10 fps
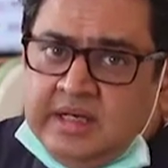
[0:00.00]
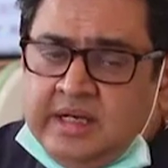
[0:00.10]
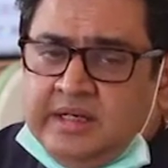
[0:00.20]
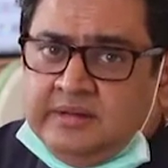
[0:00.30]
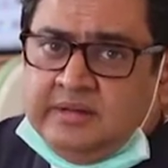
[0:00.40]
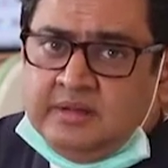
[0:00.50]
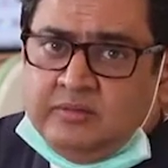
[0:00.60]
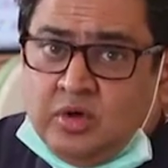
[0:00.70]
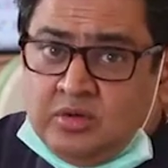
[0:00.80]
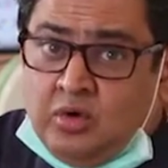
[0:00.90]
and
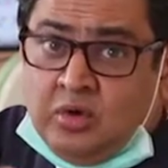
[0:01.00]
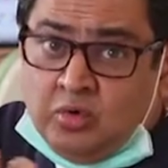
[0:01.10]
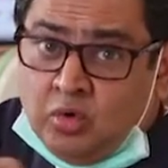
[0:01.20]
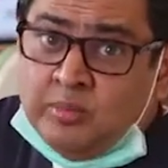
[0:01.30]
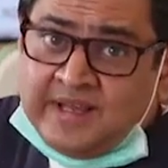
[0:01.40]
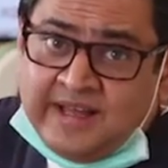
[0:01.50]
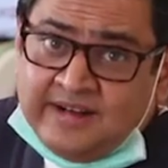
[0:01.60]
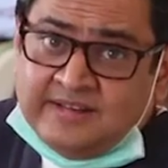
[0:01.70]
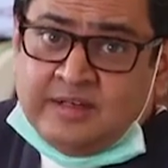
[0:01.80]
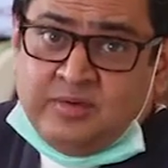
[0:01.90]
what all home
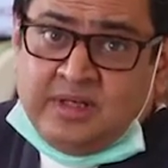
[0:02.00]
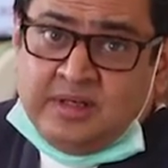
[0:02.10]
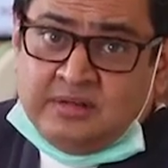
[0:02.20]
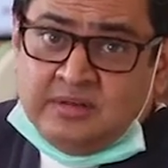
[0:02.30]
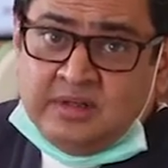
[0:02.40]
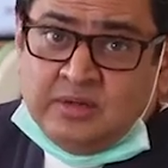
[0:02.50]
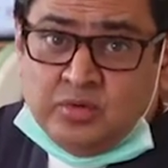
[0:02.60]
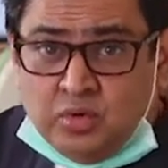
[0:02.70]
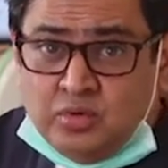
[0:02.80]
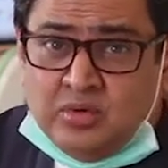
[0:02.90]
care that we can
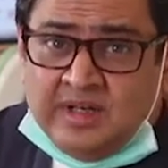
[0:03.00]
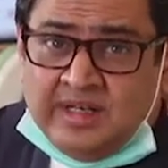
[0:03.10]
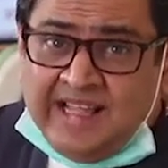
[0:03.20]
do.